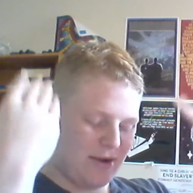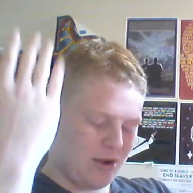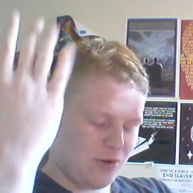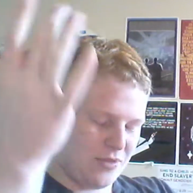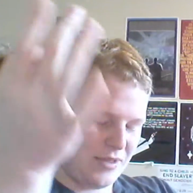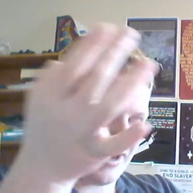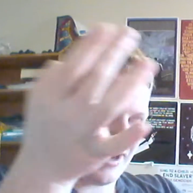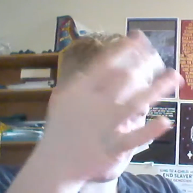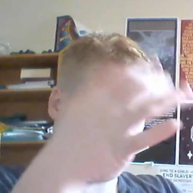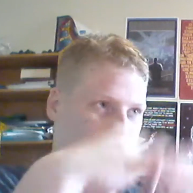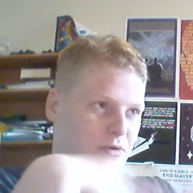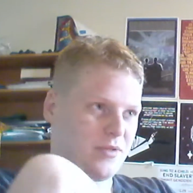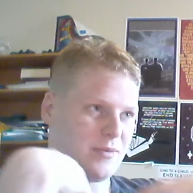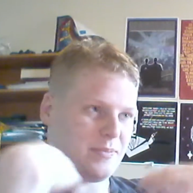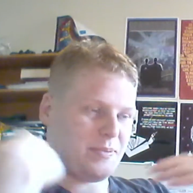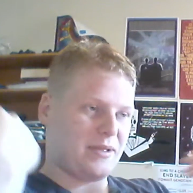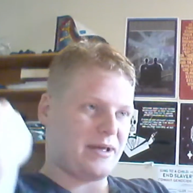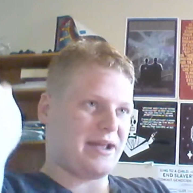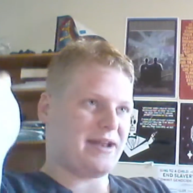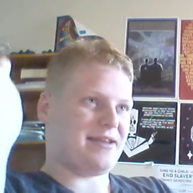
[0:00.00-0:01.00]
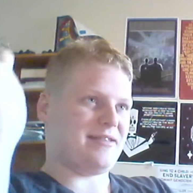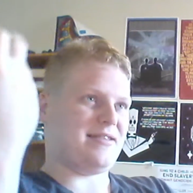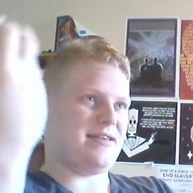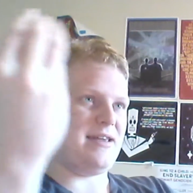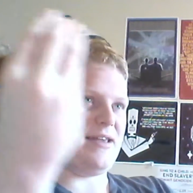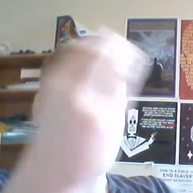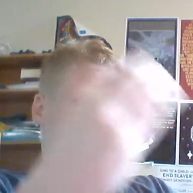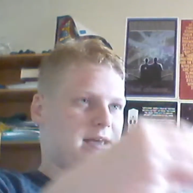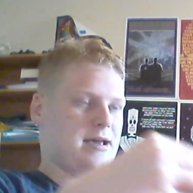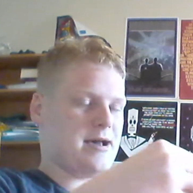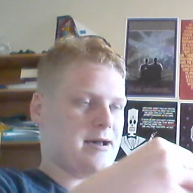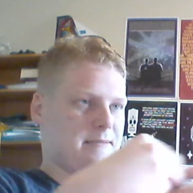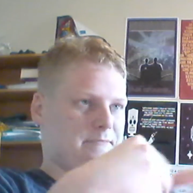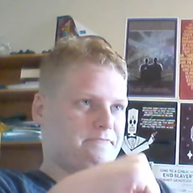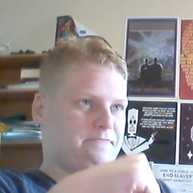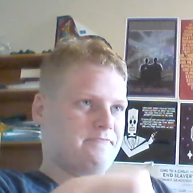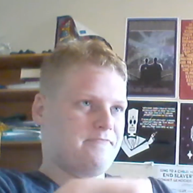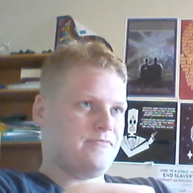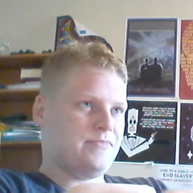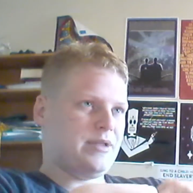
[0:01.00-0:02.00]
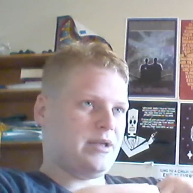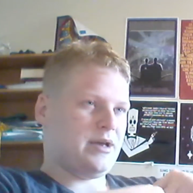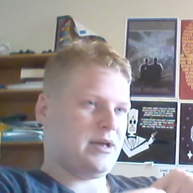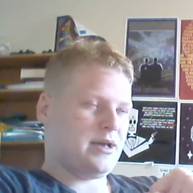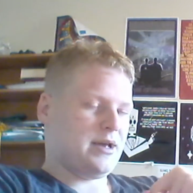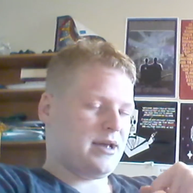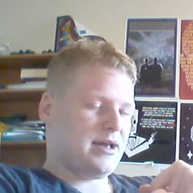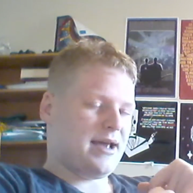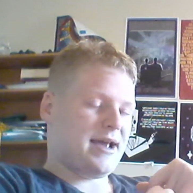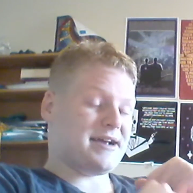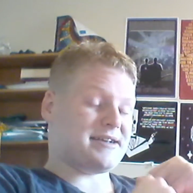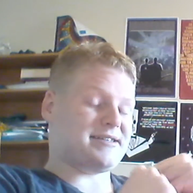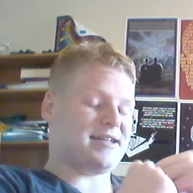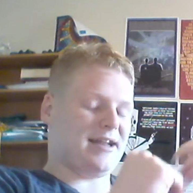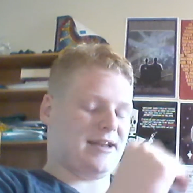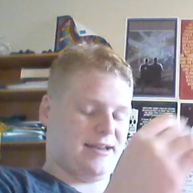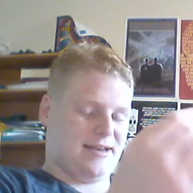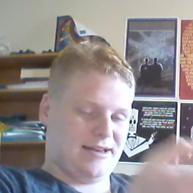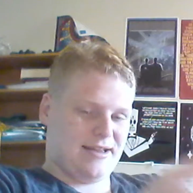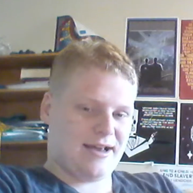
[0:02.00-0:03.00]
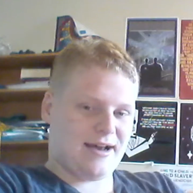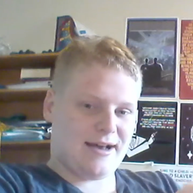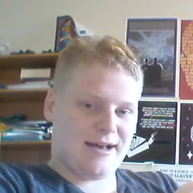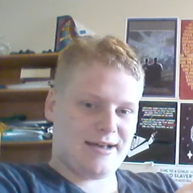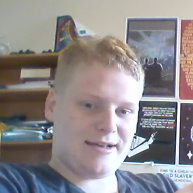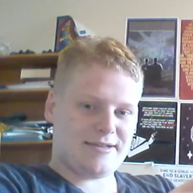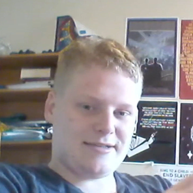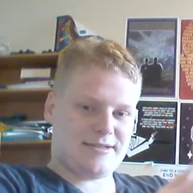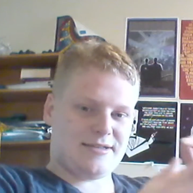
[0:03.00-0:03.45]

only played the, extended cut.